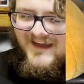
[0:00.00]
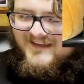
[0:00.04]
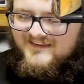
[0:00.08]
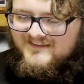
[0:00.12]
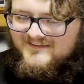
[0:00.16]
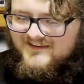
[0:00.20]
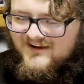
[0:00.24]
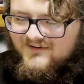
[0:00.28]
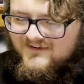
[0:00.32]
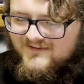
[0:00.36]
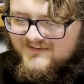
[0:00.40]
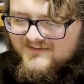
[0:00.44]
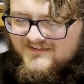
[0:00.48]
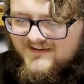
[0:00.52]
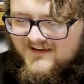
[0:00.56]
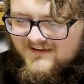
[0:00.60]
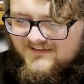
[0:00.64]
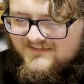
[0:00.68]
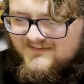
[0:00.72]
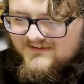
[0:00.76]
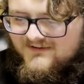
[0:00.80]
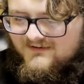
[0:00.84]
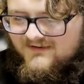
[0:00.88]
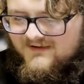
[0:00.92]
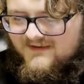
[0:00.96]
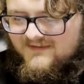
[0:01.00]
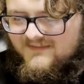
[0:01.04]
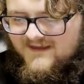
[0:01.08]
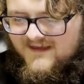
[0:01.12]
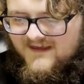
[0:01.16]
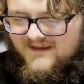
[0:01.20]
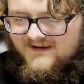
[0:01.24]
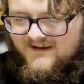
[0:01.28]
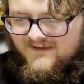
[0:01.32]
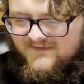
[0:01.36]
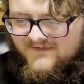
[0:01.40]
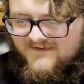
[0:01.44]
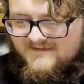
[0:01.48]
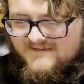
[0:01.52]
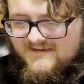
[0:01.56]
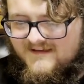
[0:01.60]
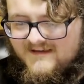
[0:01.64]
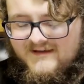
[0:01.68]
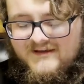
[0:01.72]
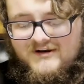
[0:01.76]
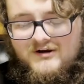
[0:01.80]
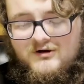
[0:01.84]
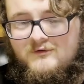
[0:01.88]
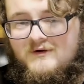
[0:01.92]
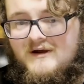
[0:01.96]
And so it sucks knowing that unless I
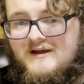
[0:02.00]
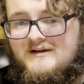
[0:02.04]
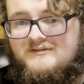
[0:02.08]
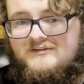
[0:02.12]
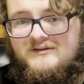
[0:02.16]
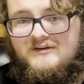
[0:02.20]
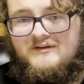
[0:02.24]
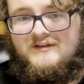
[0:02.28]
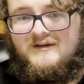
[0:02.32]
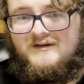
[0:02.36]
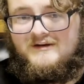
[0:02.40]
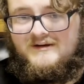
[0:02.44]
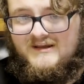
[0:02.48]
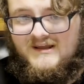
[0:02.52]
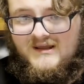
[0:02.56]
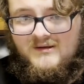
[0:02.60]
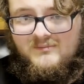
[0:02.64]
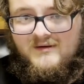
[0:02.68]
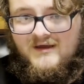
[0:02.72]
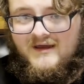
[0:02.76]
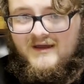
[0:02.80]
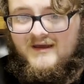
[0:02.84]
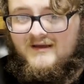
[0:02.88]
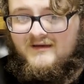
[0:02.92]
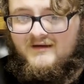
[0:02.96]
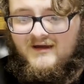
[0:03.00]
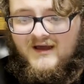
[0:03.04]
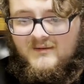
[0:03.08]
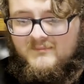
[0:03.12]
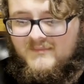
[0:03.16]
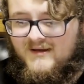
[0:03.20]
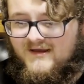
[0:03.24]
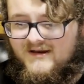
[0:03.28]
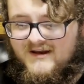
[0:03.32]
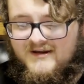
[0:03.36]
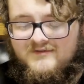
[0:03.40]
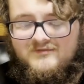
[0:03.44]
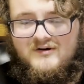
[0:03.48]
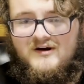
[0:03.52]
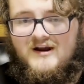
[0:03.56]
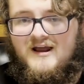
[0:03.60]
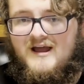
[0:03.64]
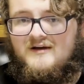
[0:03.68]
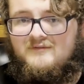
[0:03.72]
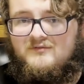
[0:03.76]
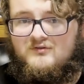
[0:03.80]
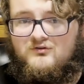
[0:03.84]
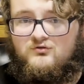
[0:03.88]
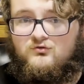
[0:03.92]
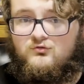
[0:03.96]
get a great deal on eBay, I may never
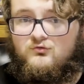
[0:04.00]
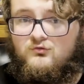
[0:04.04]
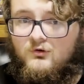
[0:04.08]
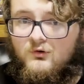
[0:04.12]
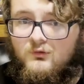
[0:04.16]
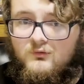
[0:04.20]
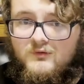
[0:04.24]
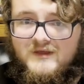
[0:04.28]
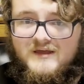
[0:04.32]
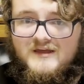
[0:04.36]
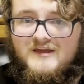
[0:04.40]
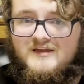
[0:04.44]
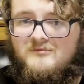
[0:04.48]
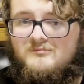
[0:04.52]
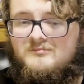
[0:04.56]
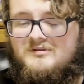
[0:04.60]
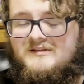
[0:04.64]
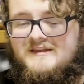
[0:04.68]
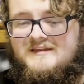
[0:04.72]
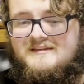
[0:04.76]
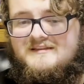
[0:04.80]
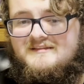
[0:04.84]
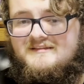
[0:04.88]
have a truly complete